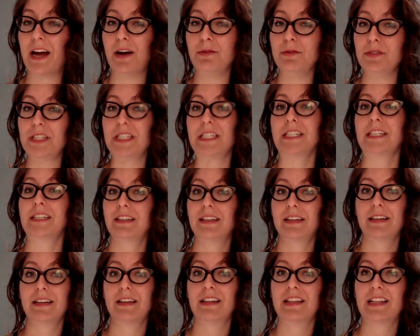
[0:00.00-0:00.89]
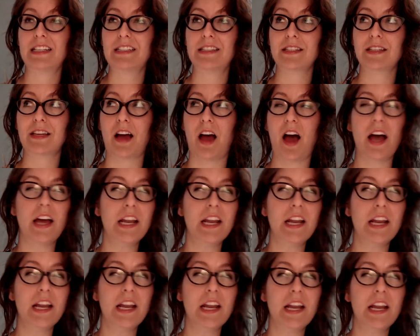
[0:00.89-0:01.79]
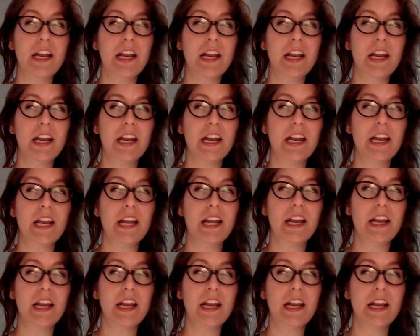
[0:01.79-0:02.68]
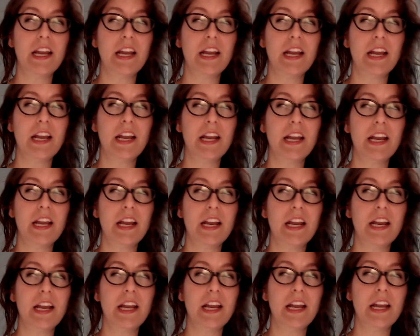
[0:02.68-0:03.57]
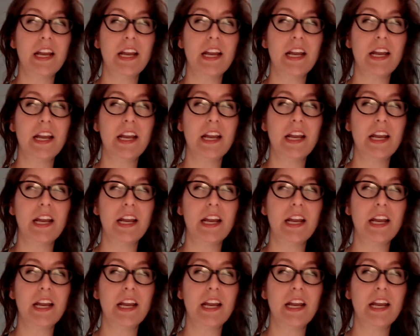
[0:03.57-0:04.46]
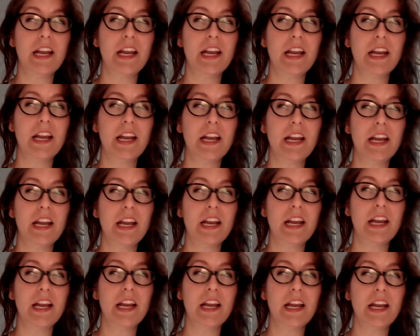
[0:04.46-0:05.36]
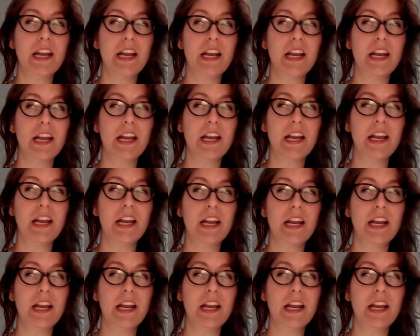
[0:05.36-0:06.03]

That's kind of a sport, and I freaking loved it.